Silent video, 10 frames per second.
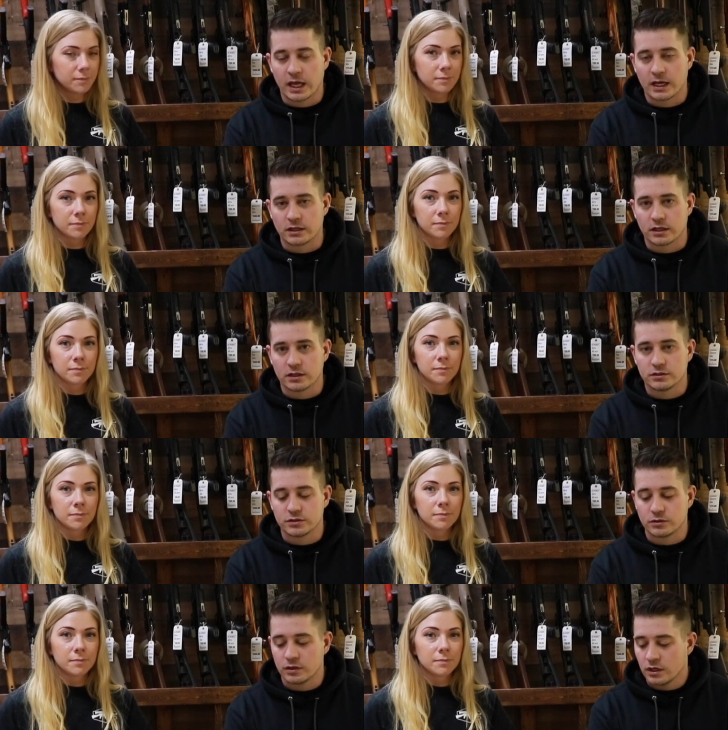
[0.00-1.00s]
Speaker 1: handgun.
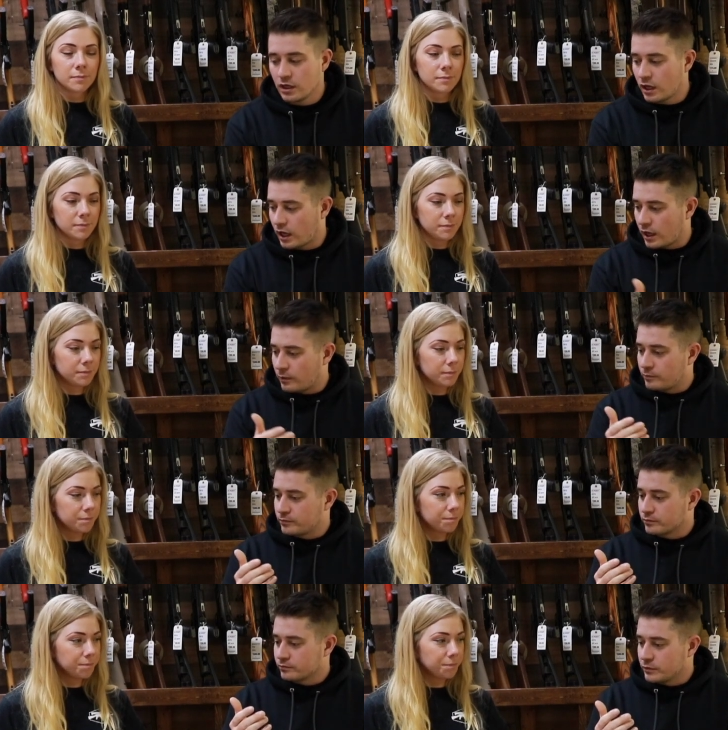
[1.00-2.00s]
So um,
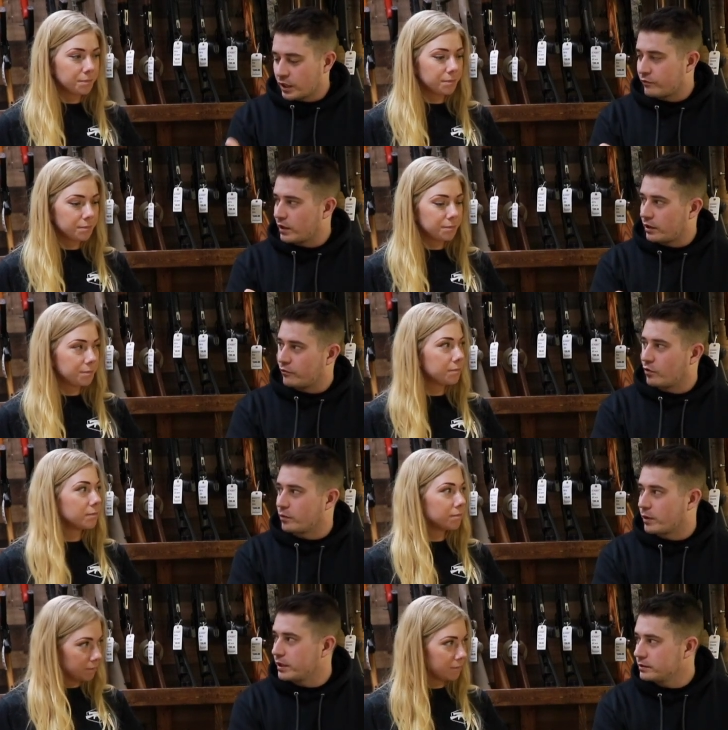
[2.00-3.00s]
you gotta fill out a form,
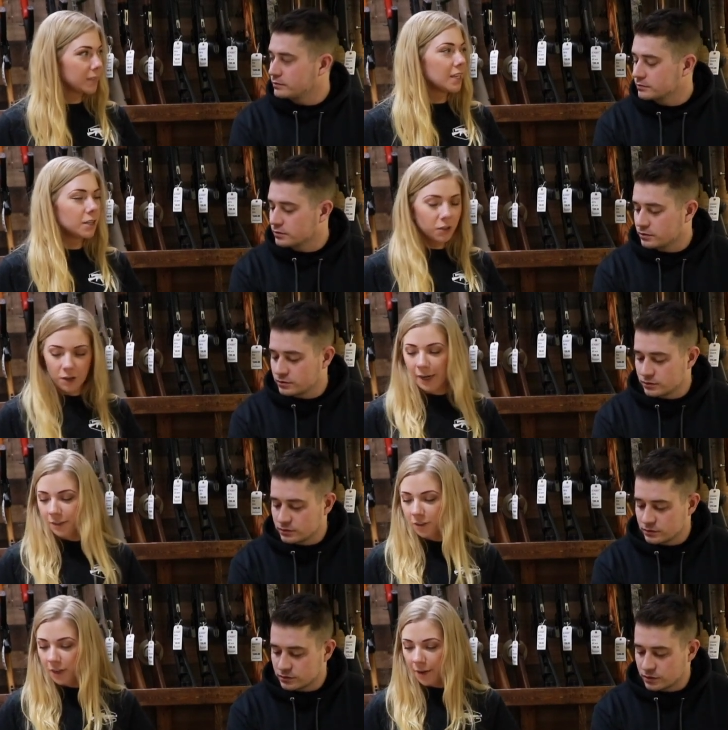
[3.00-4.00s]
right?
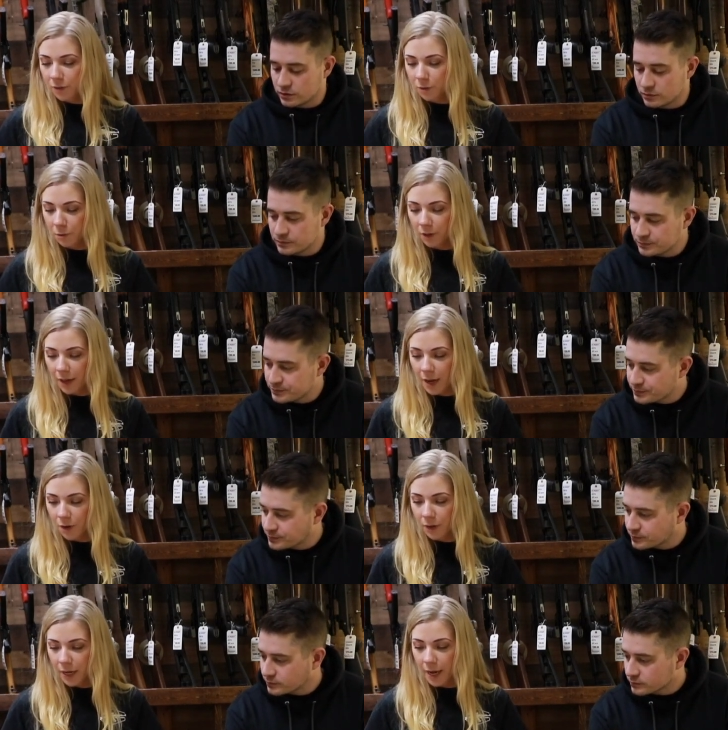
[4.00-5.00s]
Speaker 2: Correct. You have so. to fill
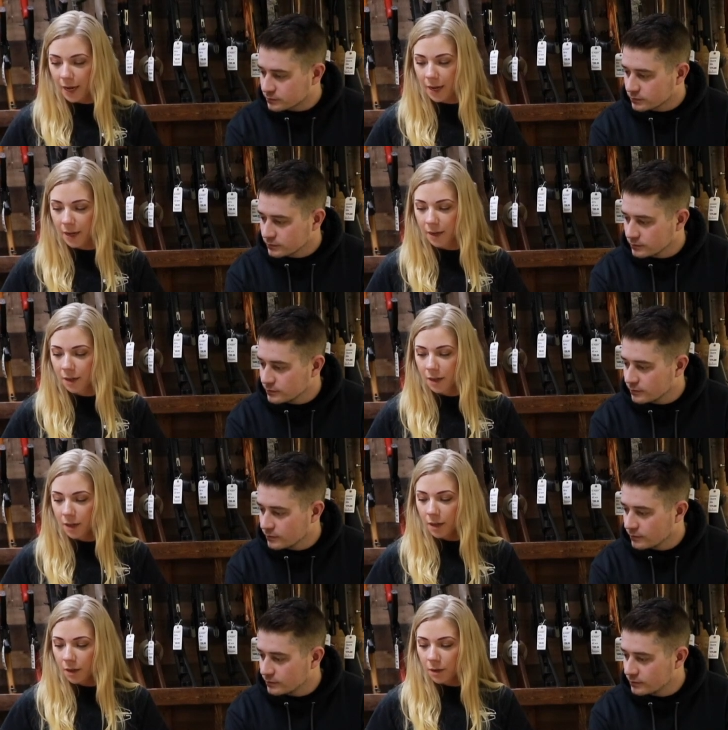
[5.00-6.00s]
out a
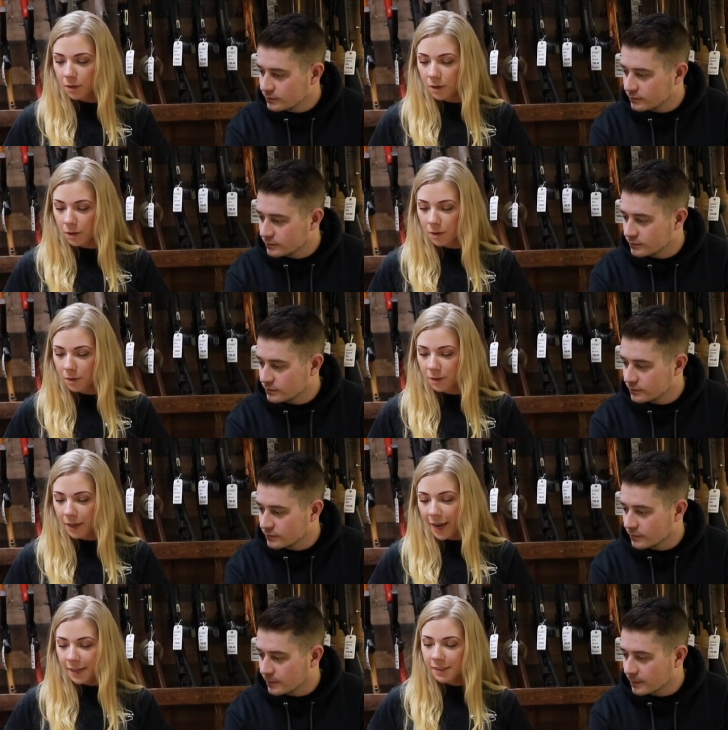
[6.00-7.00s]

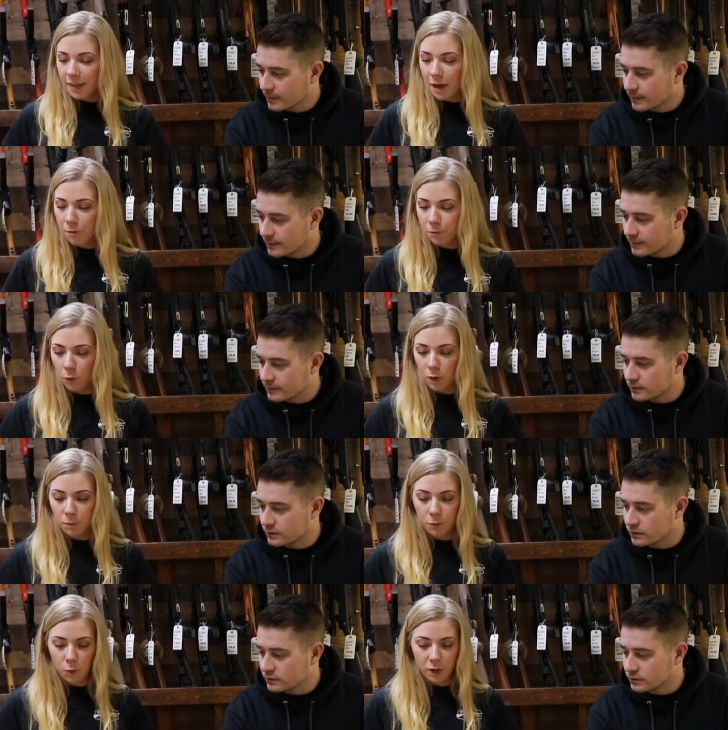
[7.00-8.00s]
ATF form
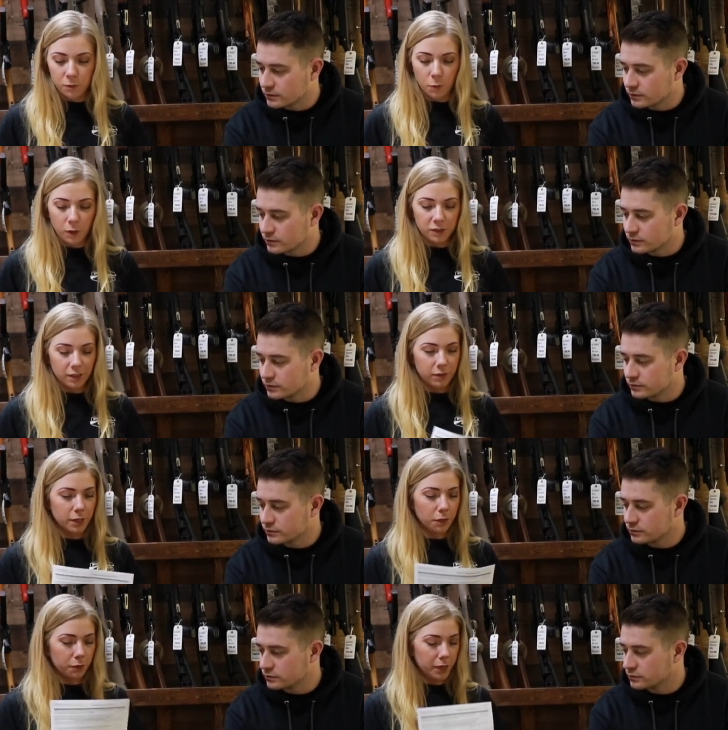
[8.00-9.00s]

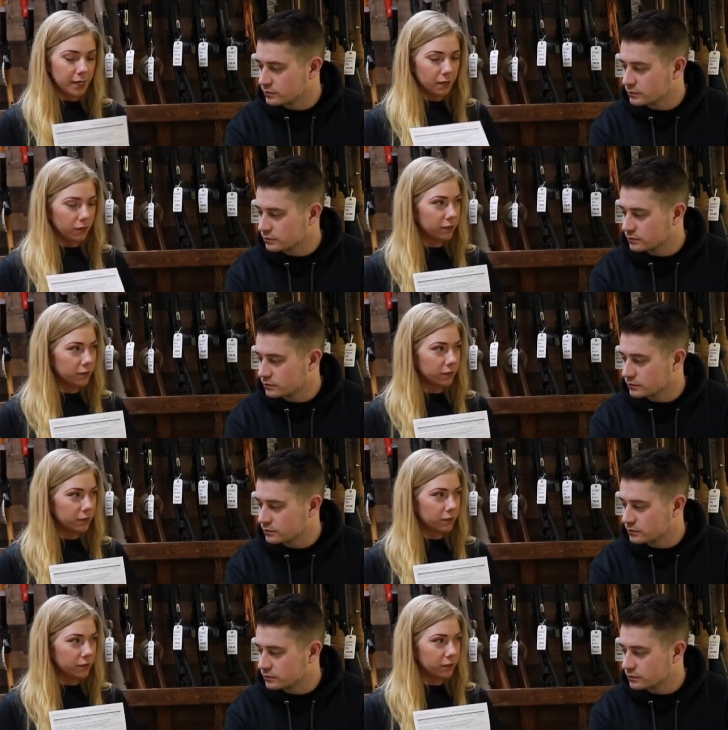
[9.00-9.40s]
4473, and it